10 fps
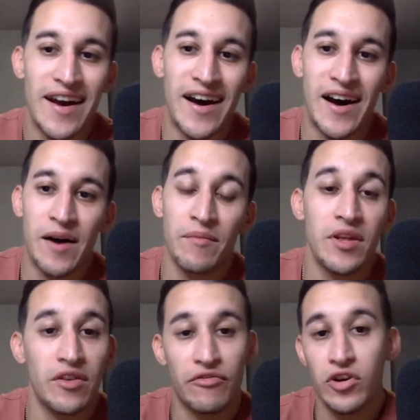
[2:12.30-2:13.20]

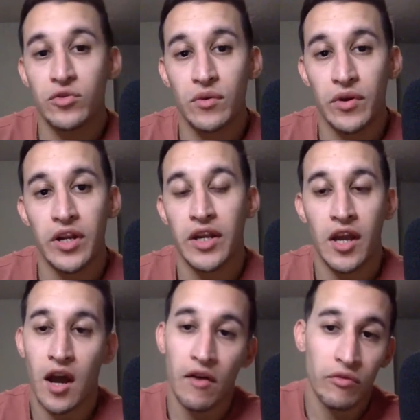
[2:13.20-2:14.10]
And the first one we're going to
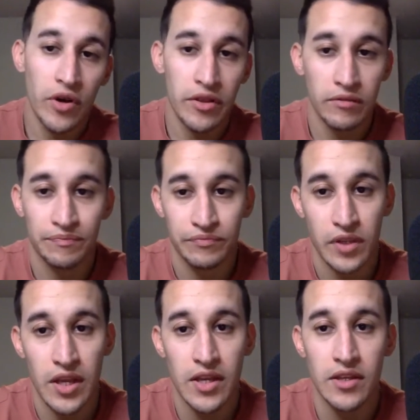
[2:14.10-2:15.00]
kick off with
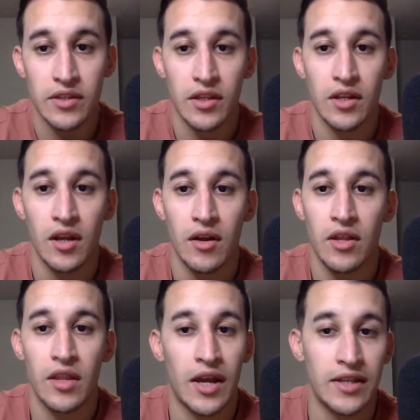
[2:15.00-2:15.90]
is,
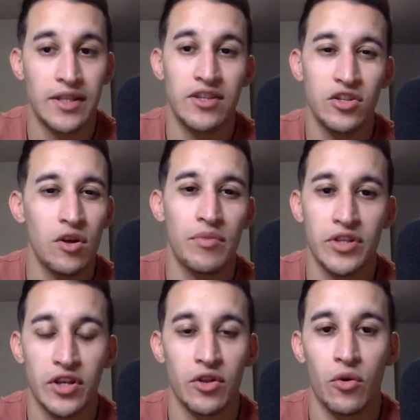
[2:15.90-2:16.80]
and like I said, there's no in
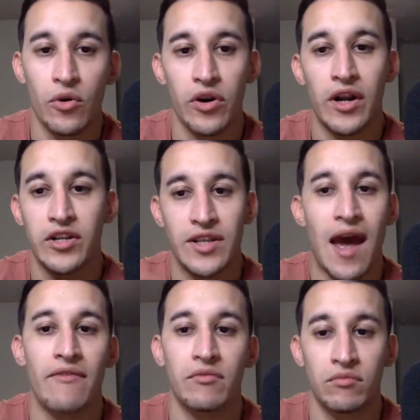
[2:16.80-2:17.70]
particular order. I just
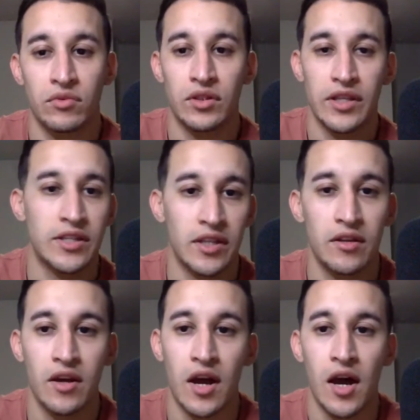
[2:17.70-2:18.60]
have them
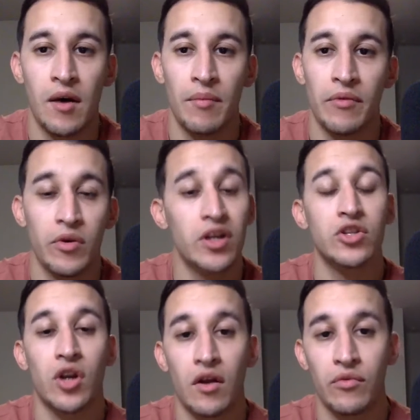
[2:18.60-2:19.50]
listed. But we're going to
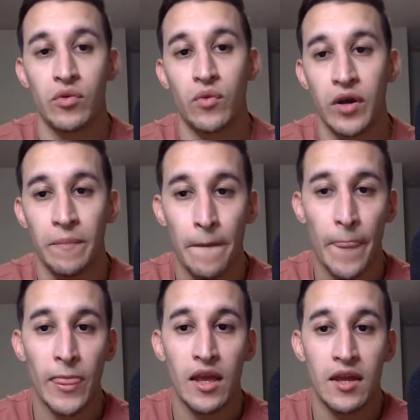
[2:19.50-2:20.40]
start off with one,
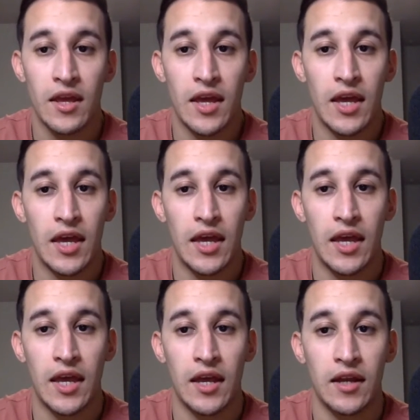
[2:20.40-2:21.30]

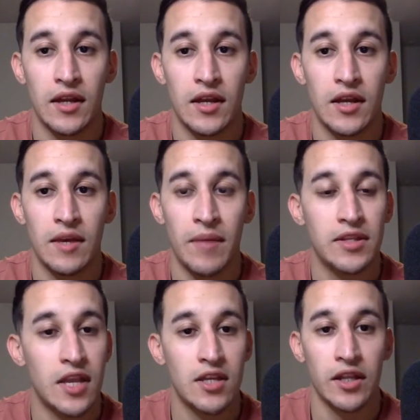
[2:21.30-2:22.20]
and it
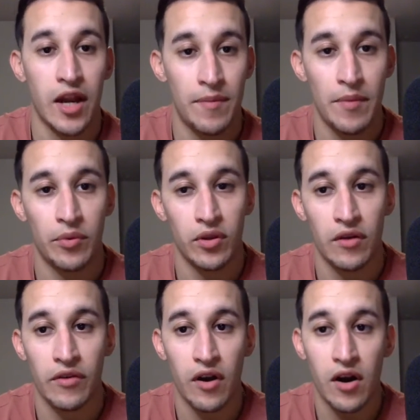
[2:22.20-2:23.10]
might take a lot of people
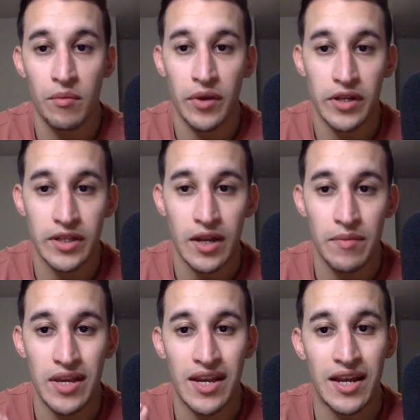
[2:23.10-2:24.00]
off guard, but it's going to
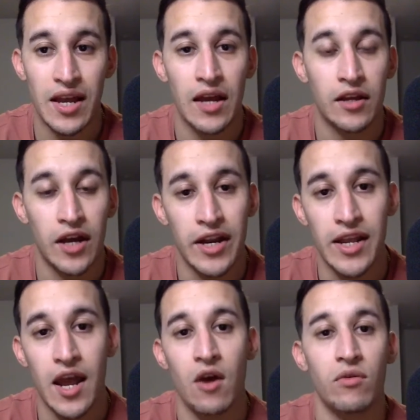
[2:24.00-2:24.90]
be
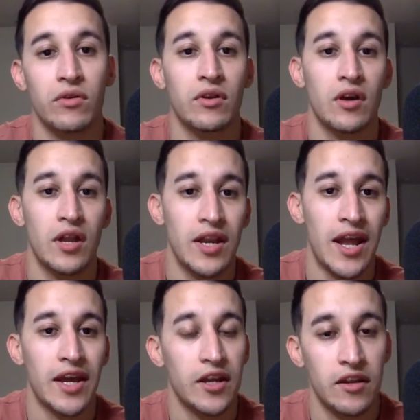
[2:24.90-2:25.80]
cutting out
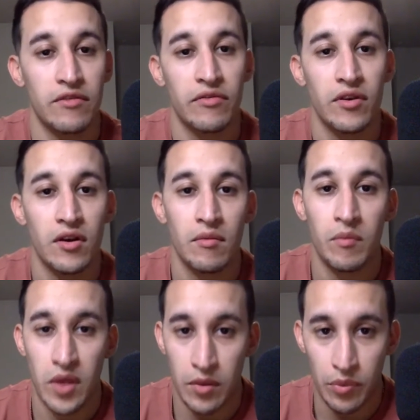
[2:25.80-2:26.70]
negative
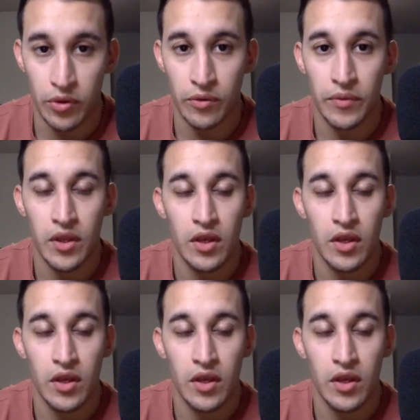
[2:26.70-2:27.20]
people.